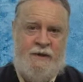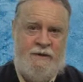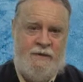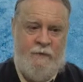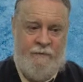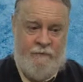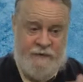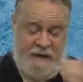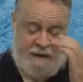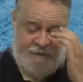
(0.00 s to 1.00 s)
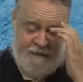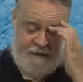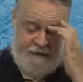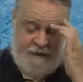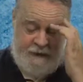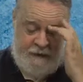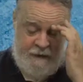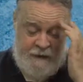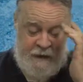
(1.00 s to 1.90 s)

This is reference to the FCC.